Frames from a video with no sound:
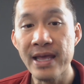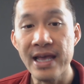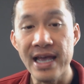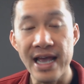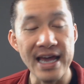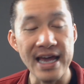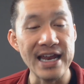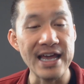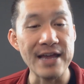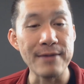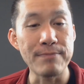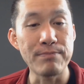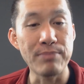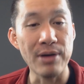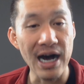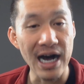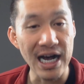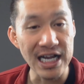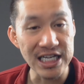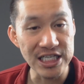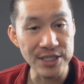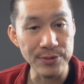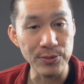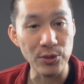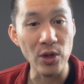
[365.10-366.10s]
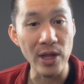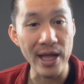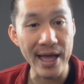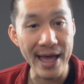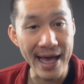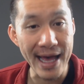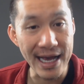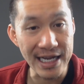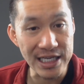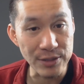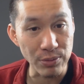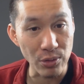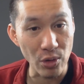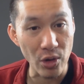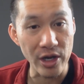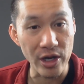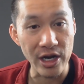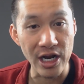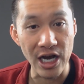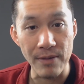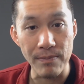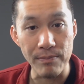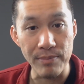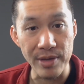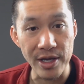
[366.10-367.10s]
and a possible exploit
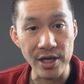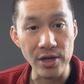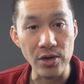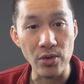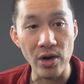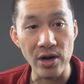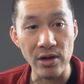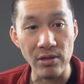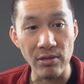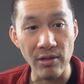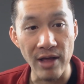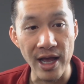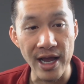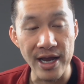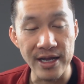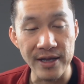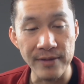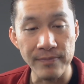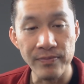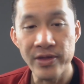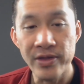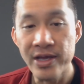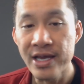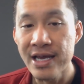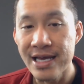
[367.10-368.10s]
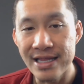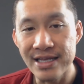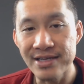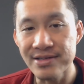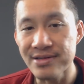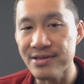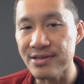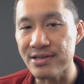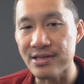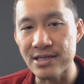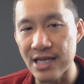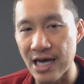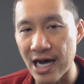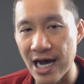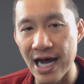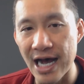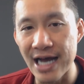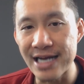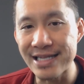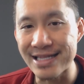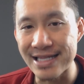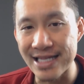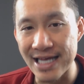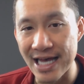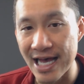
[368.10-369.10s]
on Bitcoin Lightning, this is
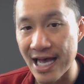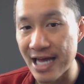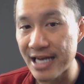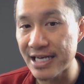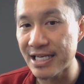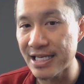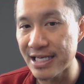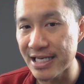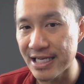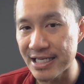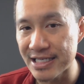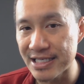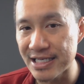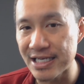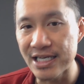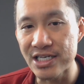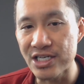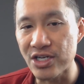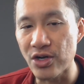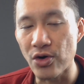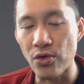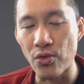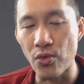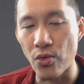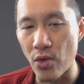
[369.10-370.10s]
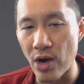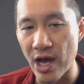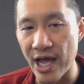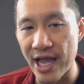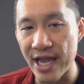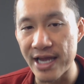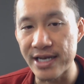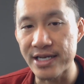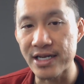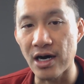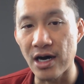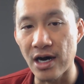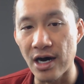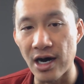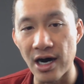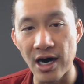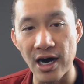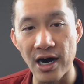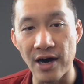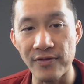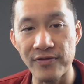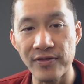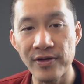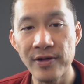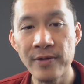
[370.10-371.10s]
not that easy to write
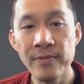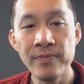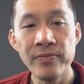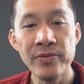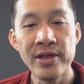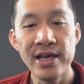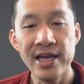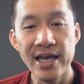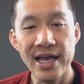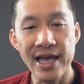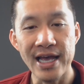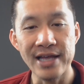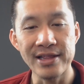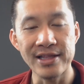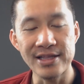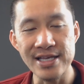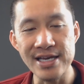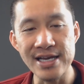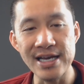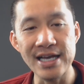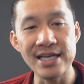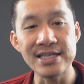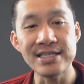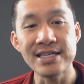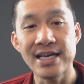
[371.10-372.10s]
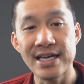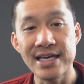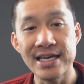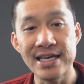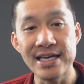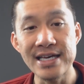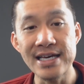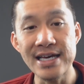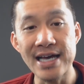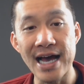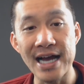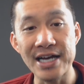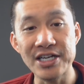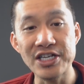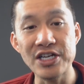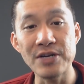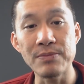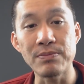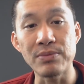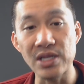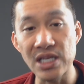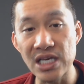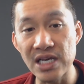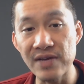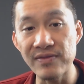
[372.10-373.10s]
off. And the thing is, he actually
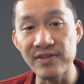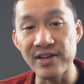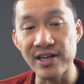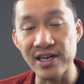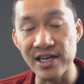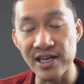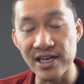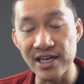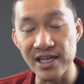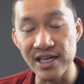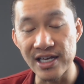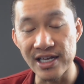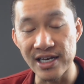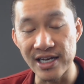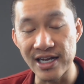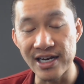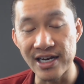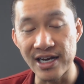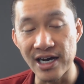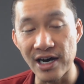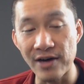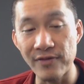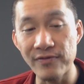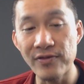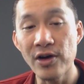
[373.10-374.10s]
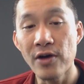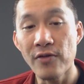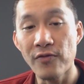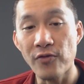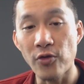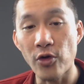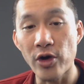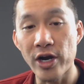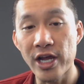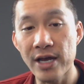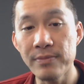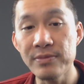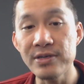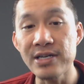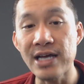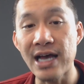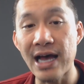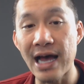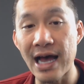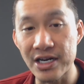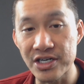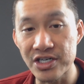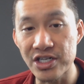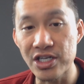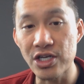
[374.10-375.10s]
believed in it enough for him to
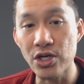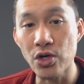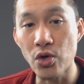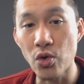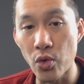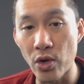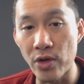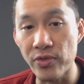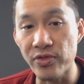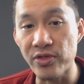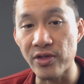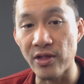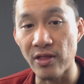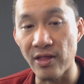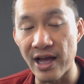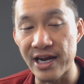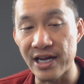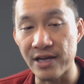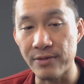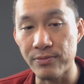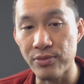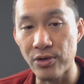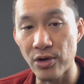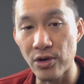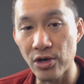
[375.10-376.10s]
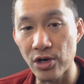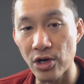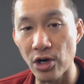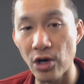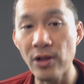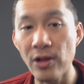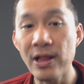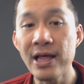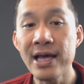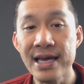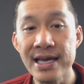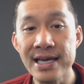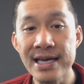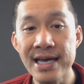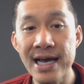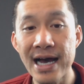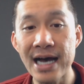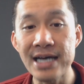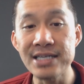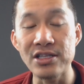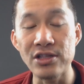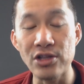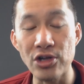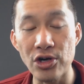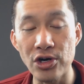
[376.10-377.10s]
actually quit the Lightning protocol. He
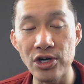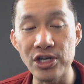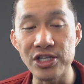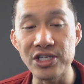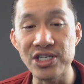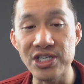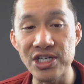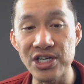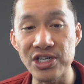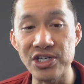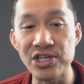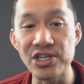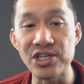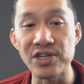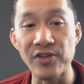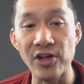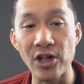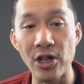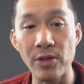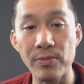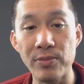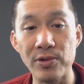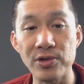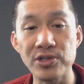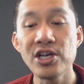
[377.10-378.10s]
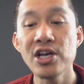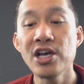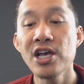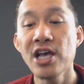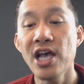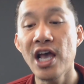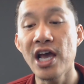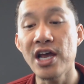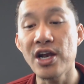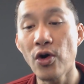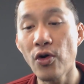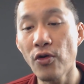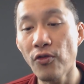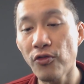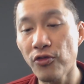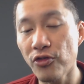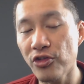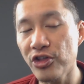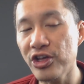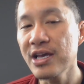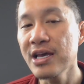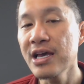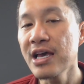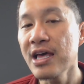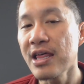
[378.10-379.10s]
has alerted senior developers, and
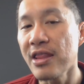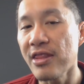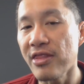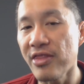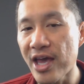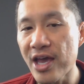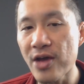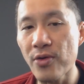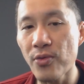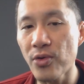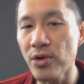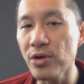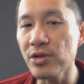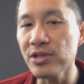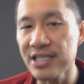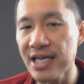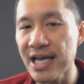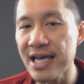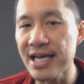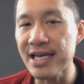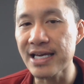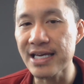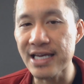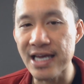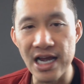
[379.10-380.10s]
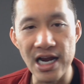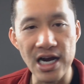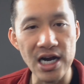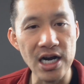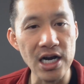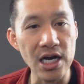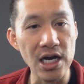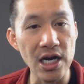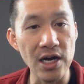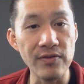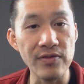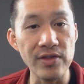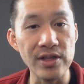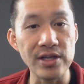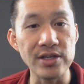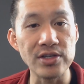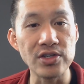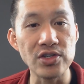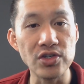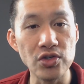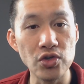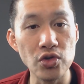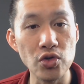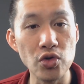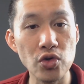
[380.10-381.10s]
hopefully they will take care of this
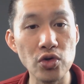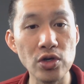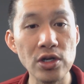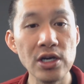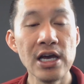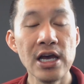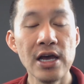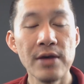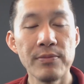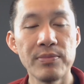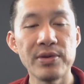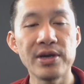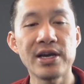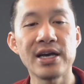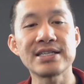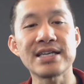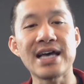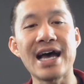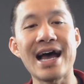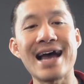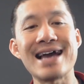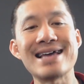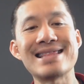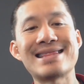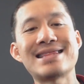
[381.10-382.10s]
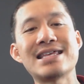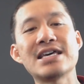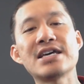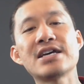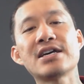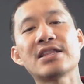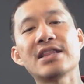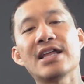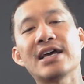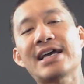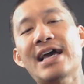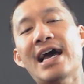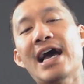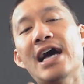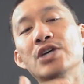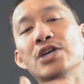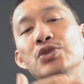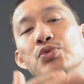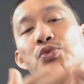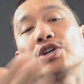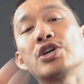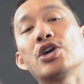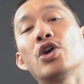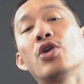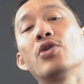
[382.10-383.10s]
soon, because I think like as
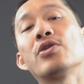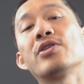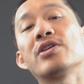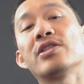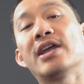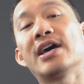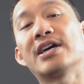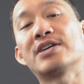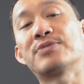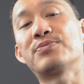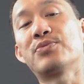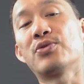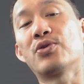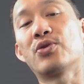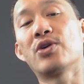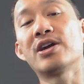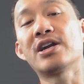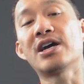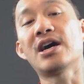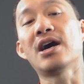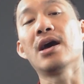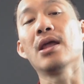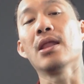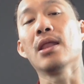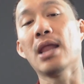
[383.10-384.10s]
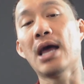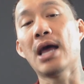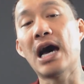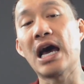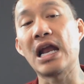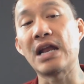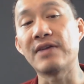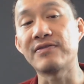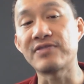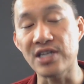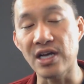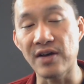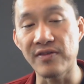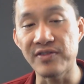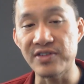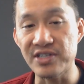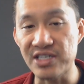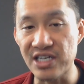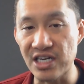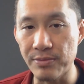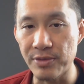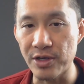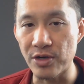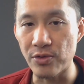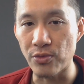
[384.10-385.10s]
we go into the next bull run, a lot of stuff is
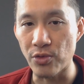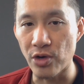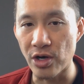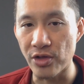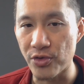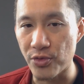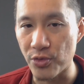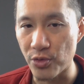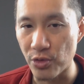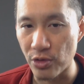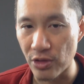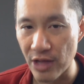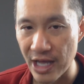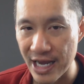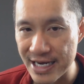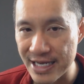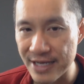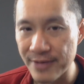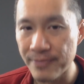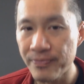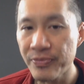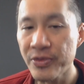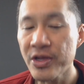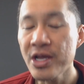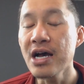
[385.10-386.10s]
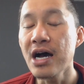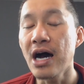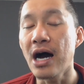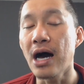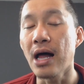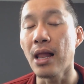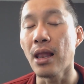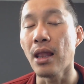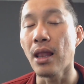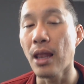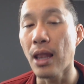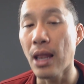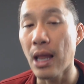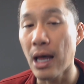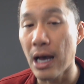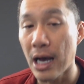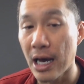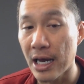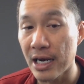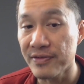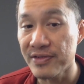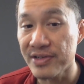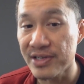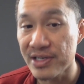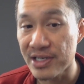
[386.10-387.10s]
going to be run through Lightning. A
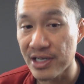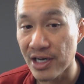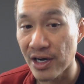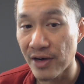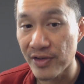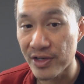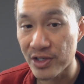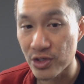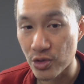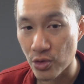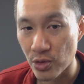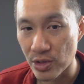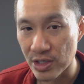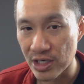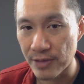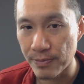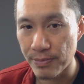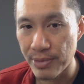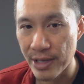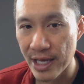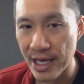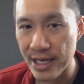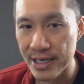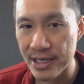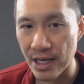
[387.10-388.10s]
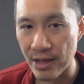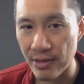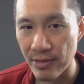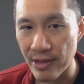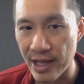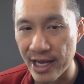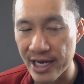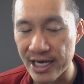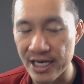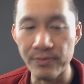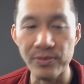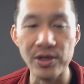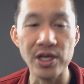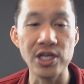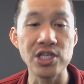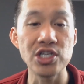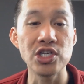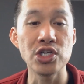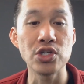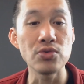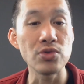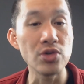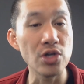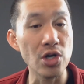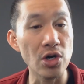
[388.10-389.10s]
lot of stuff is going to depend on Lightning, because
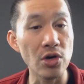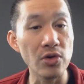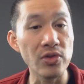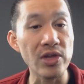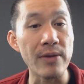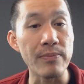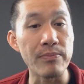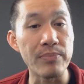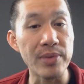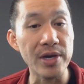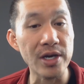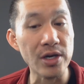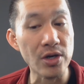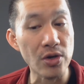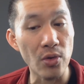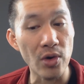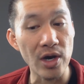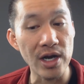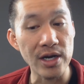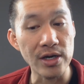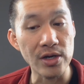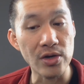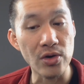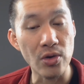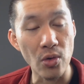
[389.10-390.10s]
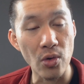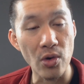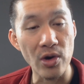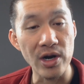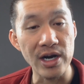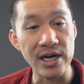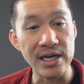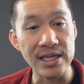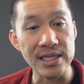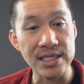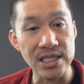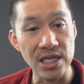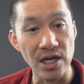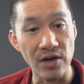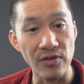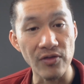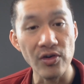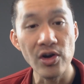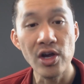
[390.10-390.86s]
you know that Bitcoin Core in itself